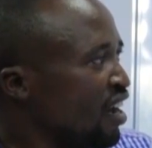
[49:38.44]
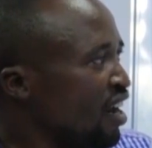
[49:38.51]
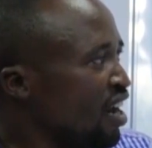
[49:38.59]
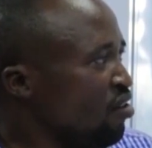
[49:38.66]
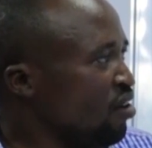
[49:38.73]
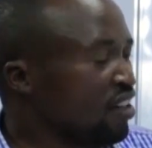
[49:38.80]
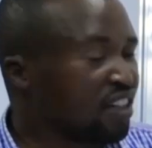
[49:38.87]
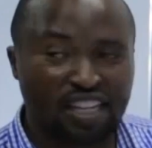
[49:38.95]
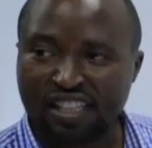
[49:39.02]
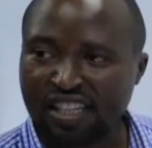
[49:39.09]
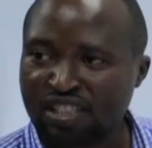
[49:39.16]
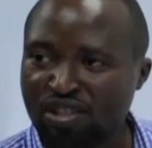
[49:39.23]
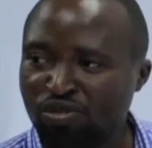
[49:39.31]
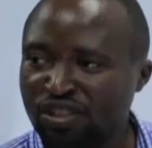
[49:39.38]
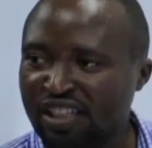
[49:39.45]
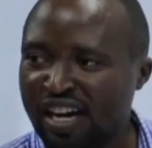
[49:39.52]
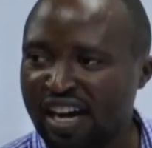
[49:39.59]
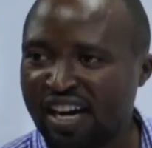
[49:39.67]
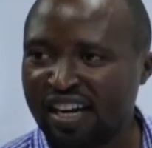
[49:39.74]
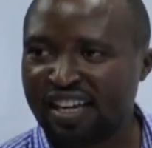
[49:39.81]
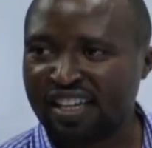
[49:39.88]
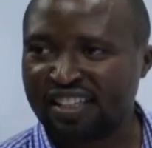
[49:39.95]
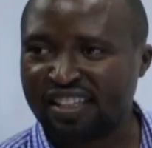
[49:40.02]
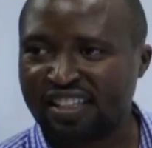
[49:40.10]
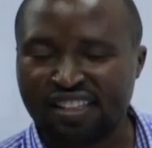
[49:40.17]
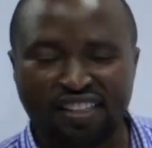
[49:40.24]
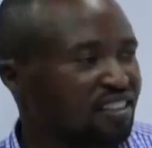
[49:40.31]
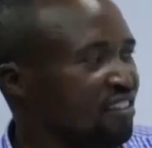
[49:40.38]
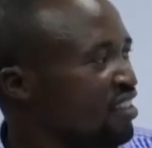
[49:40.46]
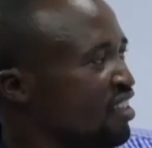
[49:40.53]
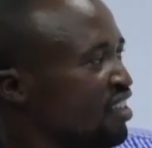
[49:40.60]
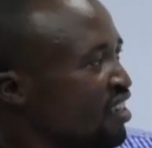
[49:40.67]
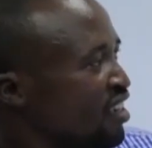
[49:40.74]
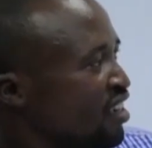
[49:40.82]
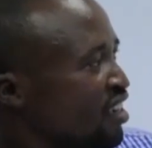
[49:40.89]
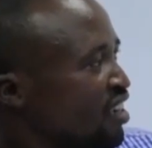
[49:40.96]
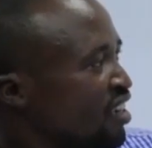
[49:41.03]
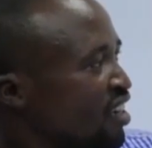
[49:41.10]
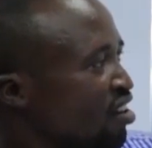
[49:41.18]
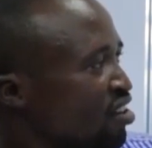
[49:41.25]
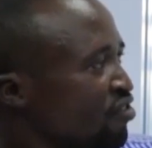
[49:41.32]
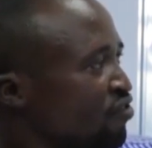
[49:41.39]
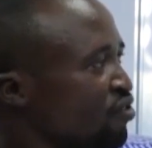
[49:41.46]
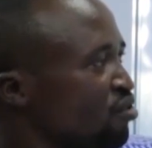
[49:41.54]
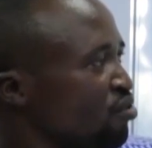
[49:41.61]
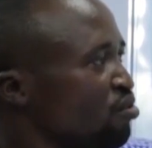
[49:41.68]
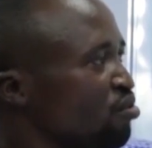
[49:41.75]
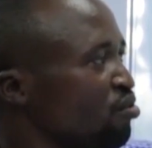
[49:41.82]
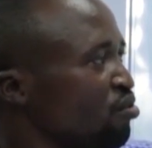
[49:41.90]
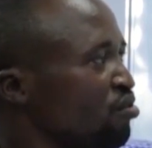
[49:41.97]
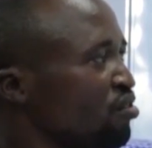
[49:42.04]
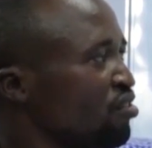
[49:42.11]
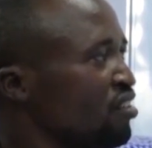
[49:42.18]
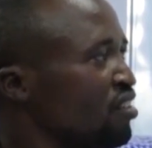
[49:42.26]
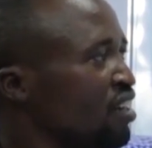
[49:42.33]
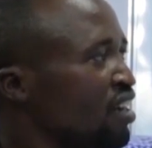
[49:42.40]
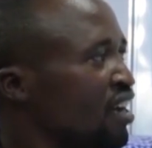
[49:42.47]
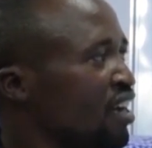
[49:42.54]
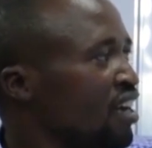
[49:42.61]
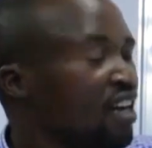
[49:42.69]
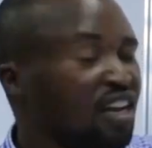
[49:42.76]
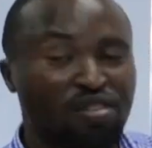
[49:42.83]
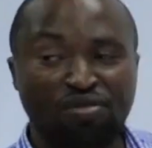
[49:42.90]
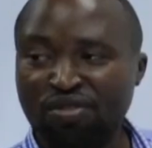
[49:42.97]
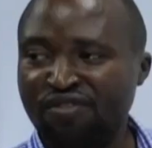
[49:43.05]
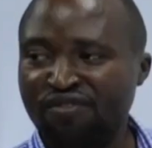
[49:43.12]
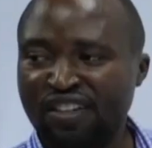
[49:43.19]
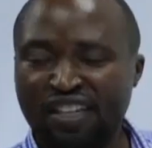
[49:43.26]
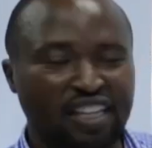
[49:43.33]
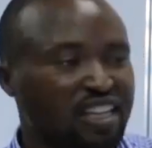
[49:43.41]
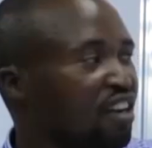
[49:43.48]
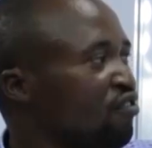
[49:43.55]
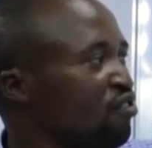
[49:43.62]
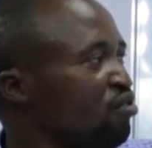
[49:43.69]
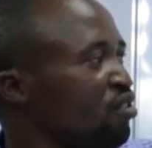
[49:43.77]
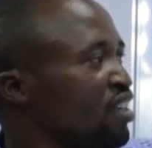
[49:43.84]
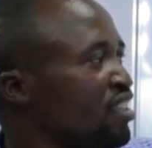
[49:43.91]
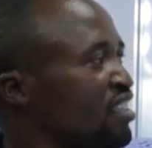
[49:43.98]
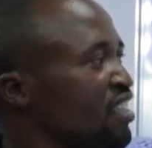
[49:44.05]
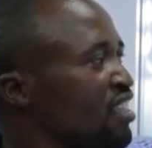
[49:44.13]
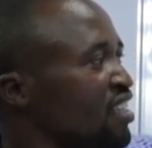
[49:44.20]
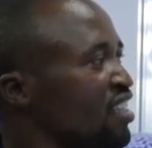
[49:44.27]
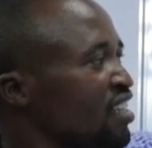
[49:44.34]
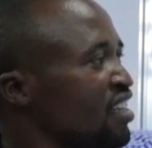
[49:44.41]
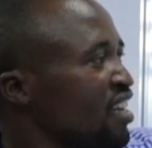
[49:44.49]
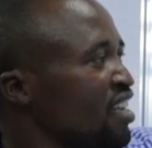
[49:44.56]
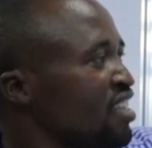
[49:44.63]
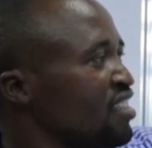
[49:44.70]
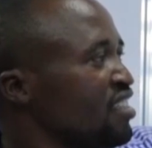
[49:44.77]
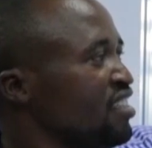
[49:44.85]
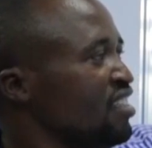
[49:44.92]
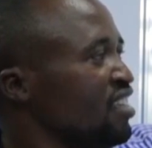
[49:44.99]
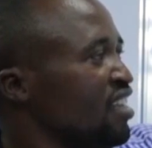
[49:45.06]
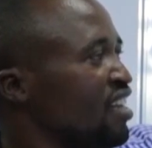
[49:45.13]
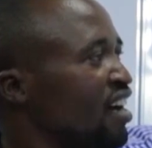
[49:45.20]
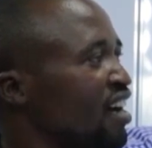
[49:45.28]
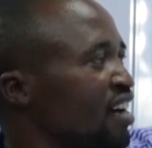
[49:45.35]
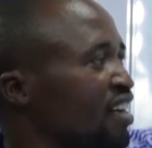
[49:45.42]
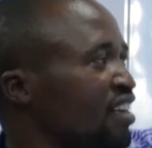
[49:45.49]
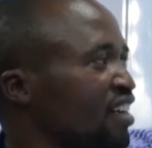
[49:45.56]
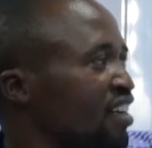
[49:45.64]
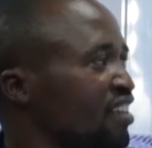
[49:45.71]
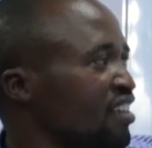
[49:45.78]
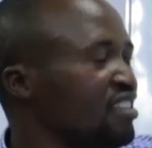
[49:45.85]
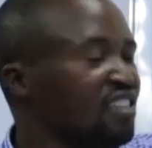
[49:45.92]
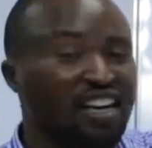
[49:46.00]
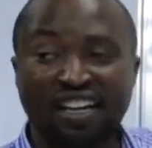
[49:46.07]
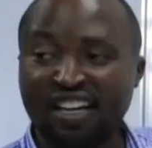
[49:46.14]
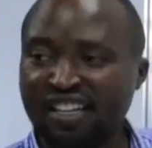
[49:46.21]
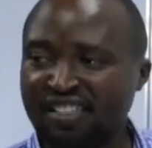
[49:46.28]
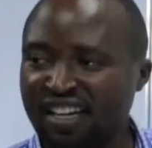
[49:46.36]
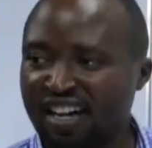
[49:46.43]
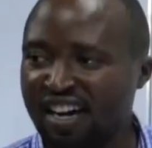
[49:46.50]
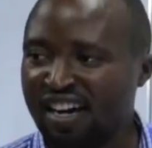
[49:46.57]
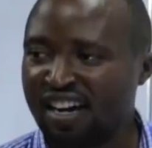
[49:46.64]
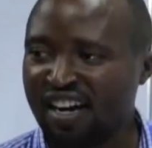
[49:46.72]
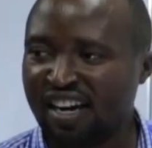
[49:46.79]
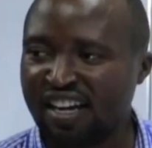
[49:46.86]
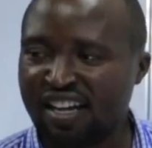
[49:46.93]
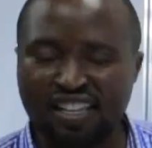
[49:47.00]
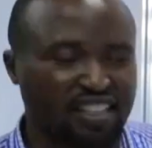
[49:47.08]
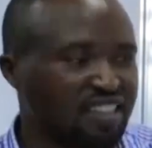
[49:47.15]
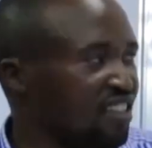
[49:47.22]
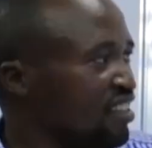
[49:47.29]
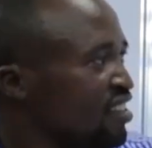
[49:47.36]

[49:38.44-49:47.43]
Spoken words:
How are the letters which are alike? Now if you read very carefully, you can see there is R. These R's are alike.